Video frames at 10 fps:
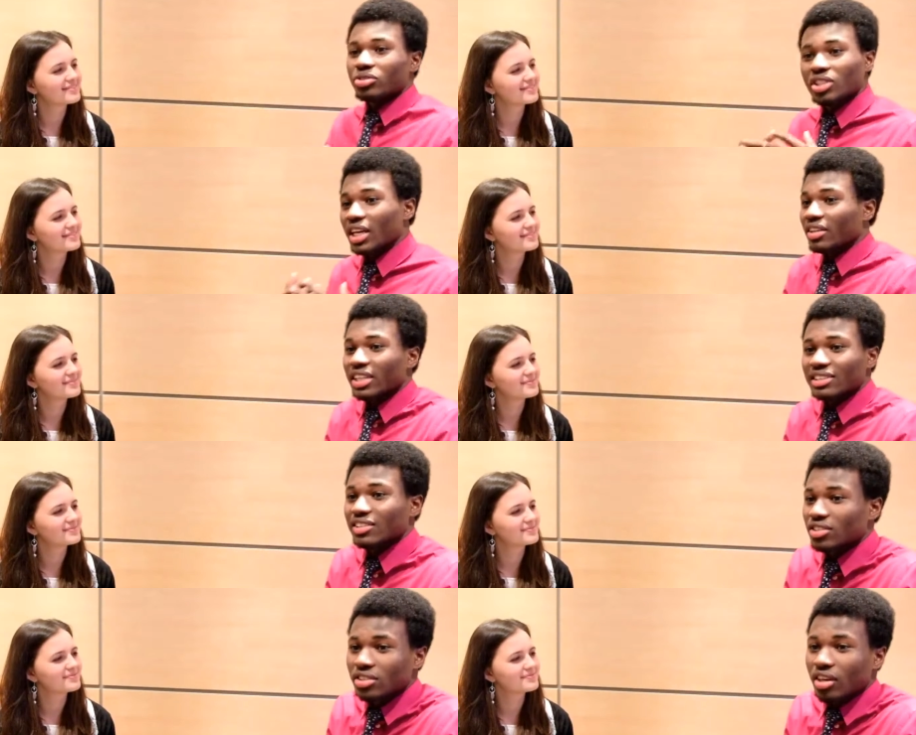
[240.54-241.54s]
Speaker 1: you can
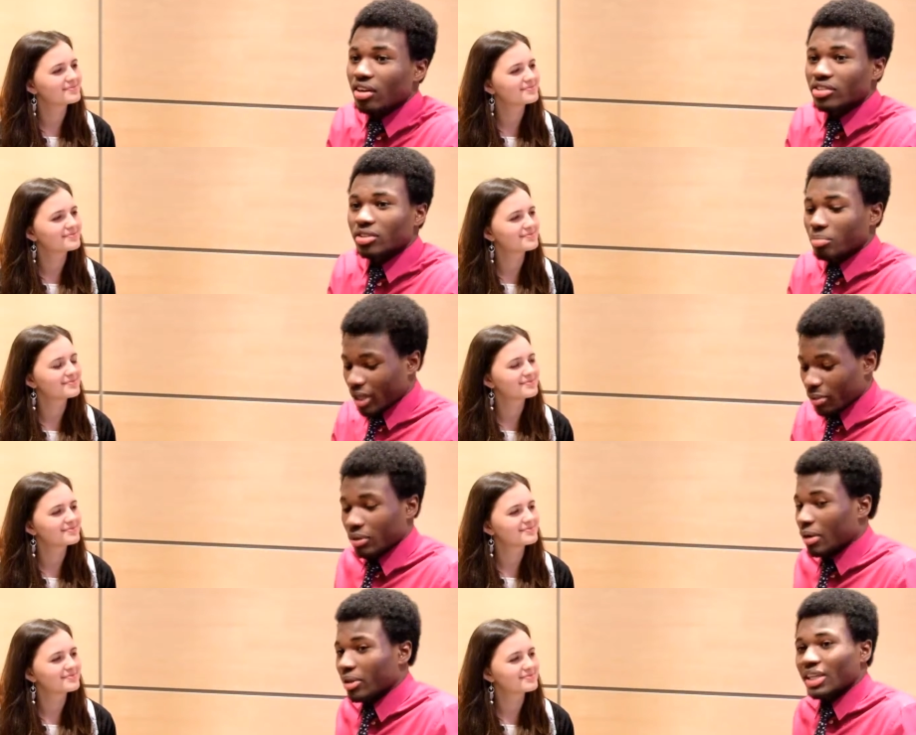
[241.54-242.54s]
listen to the audio
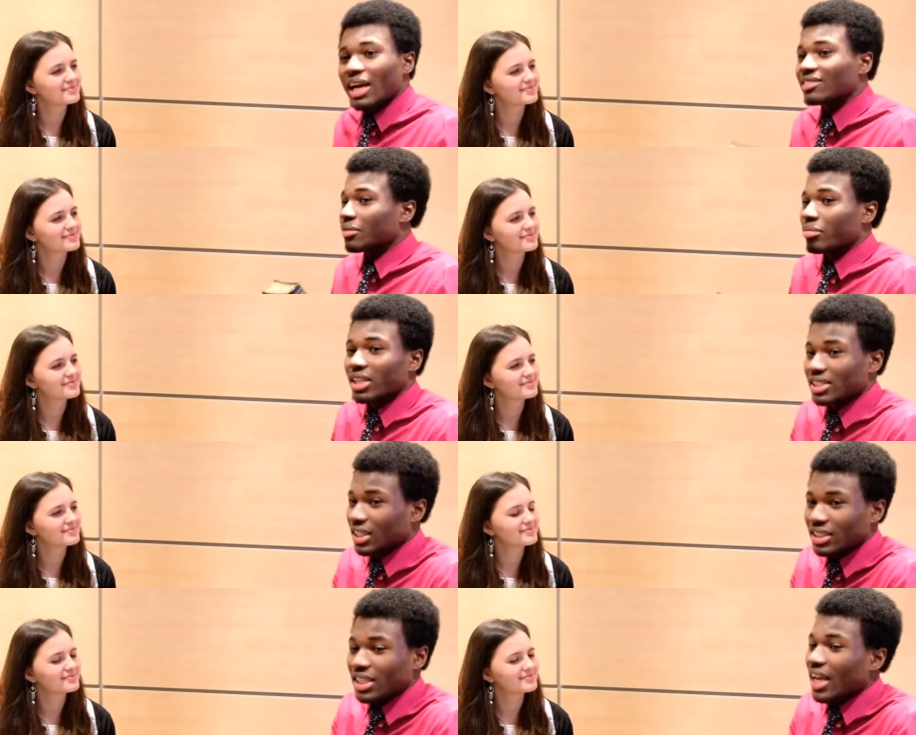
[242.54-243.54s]
Bible. I mean that's the
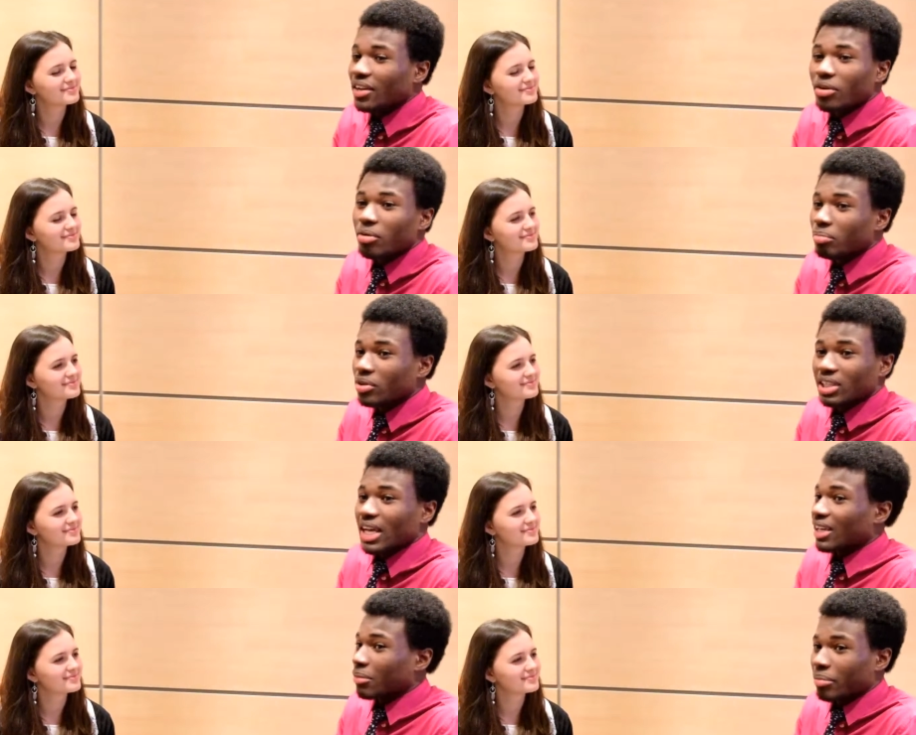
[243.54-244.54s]
message. I know book
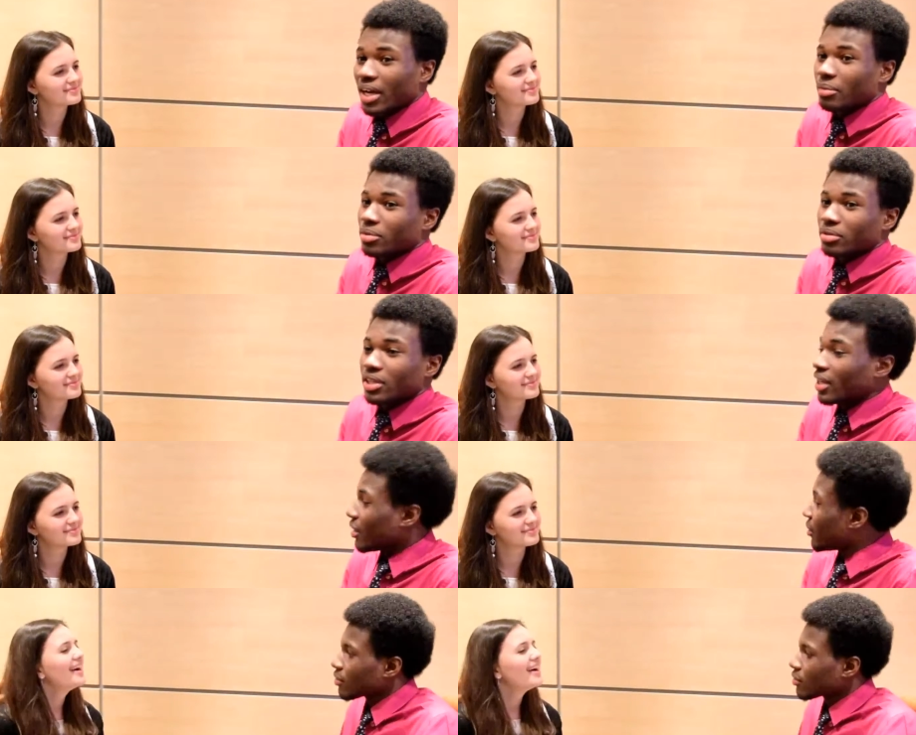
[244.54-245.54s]
like the Bible.
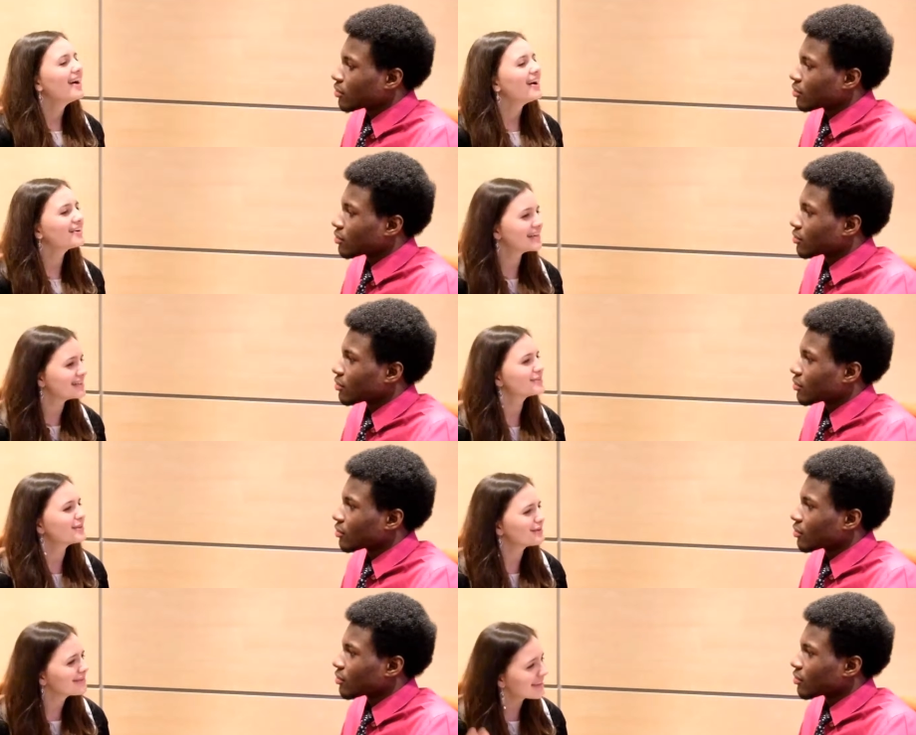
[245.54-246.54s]
Speaker 2: All right,
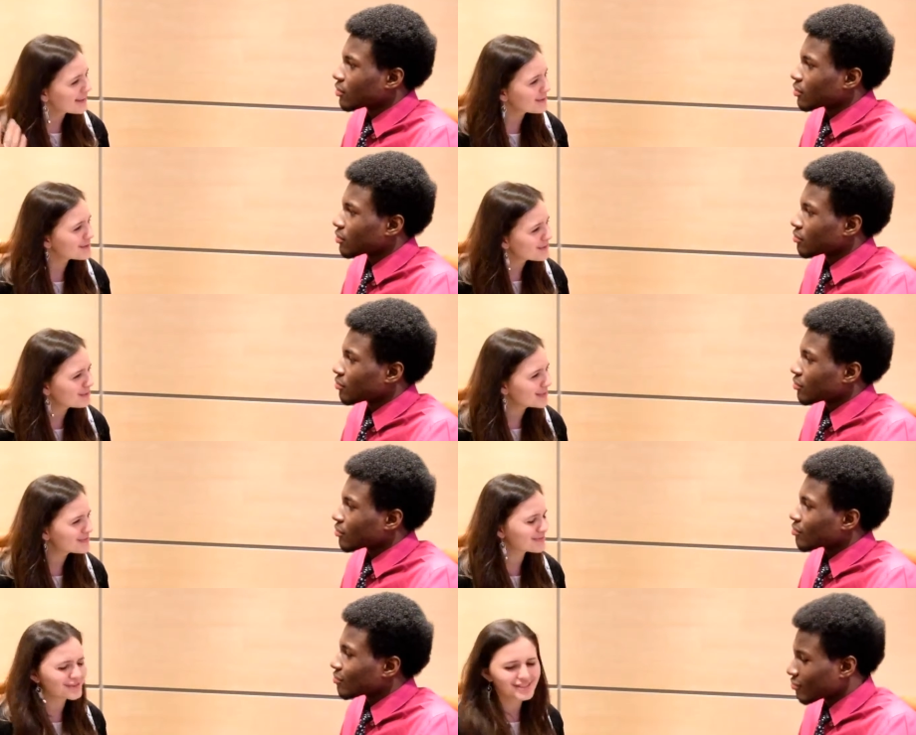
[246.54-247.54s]
so thank you so
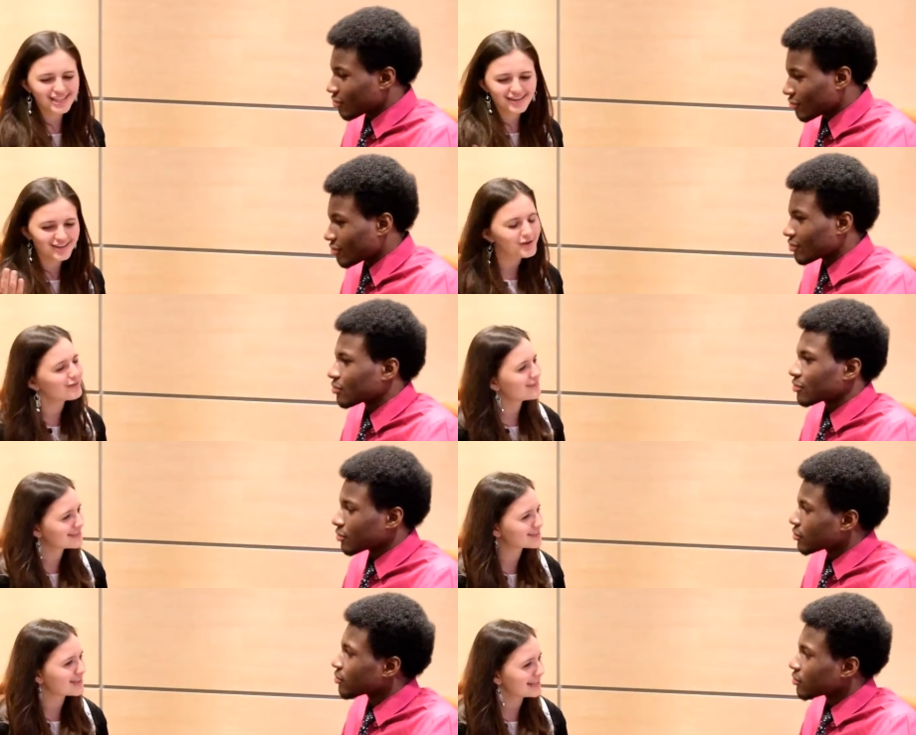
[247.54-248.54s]
much for sharing all
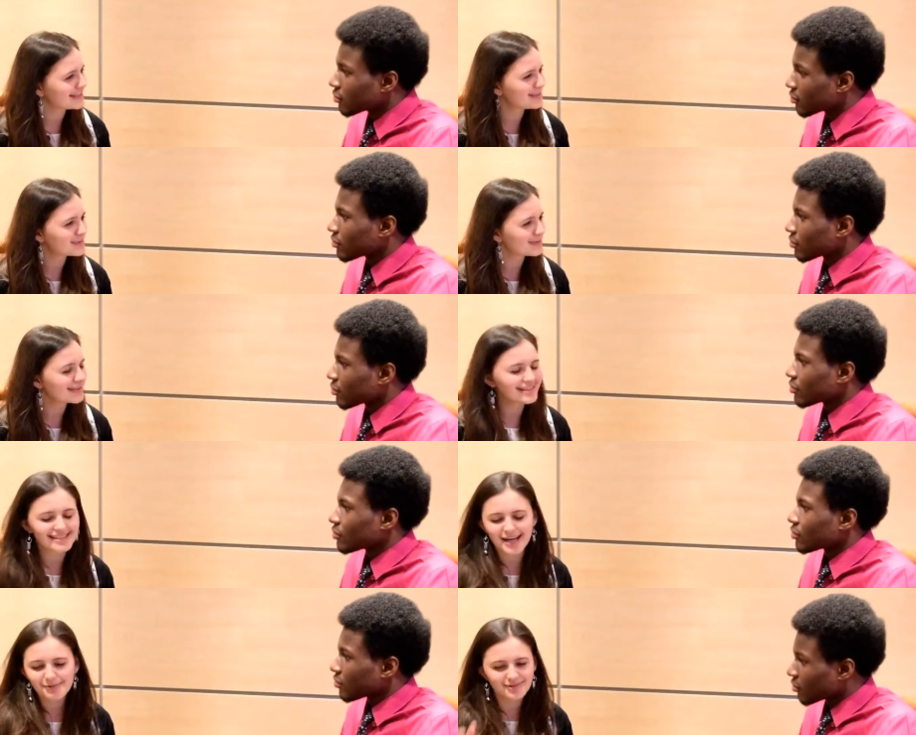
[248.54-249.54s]
these great tips with
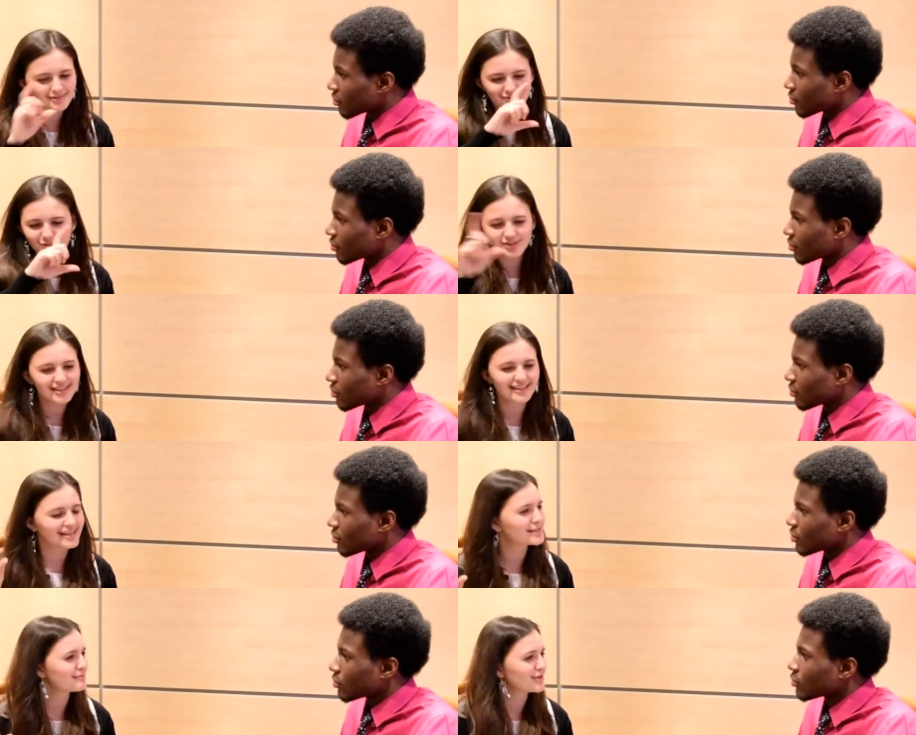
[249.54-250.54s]
us. I will surely
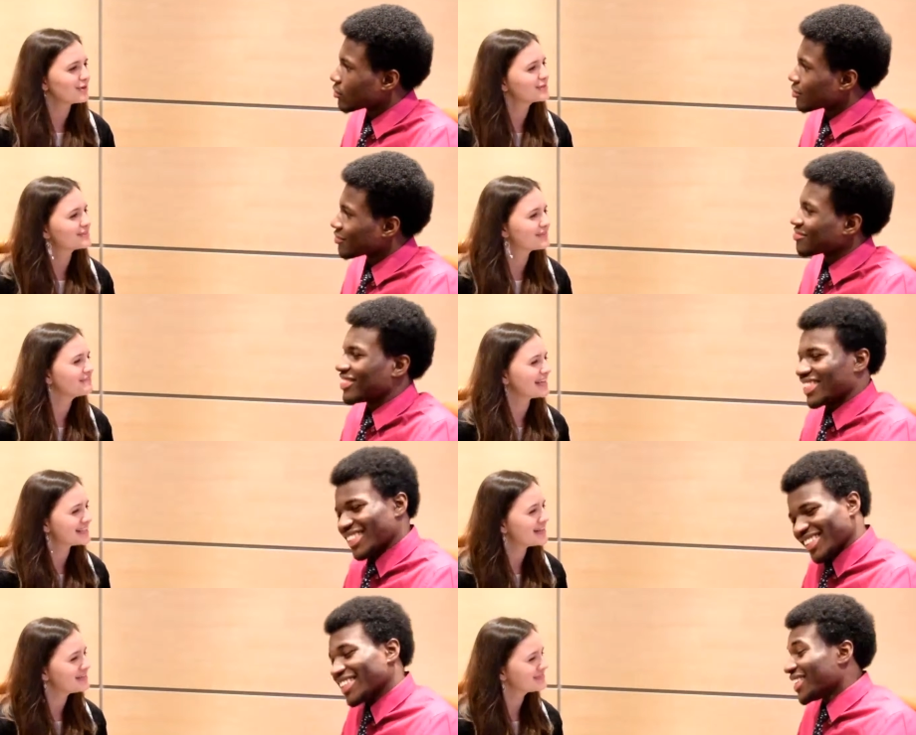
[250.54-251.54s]
get some notes for
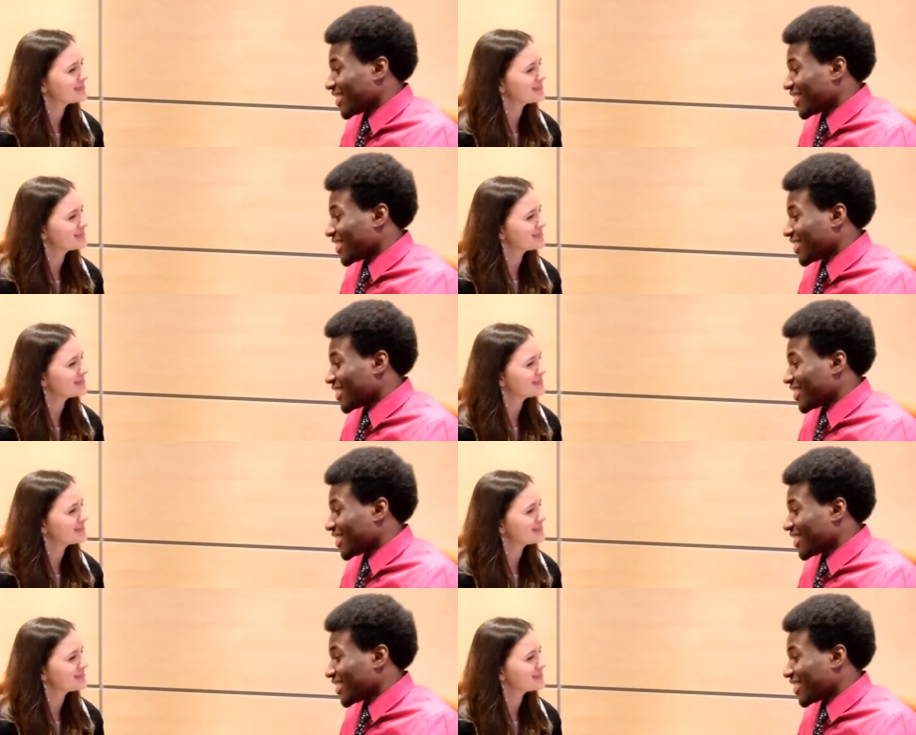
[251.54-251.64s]
myself